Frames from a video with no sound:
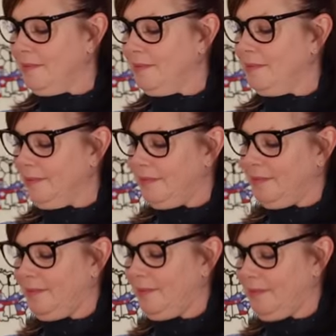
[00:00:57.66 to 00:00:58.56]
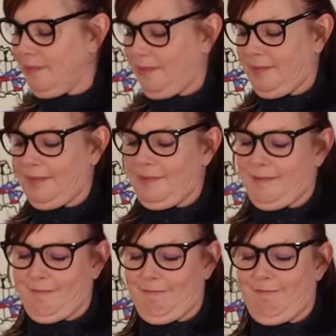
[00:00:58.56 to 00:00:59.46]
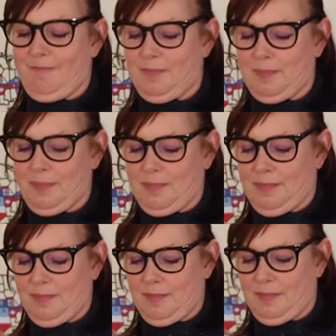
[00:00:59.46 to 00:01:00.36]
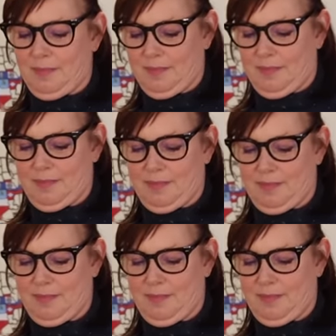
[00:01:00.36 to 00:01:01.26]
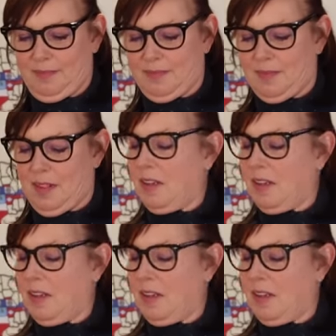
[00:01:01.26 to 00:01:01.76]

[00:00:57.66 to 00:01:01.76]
This person isn't speaking.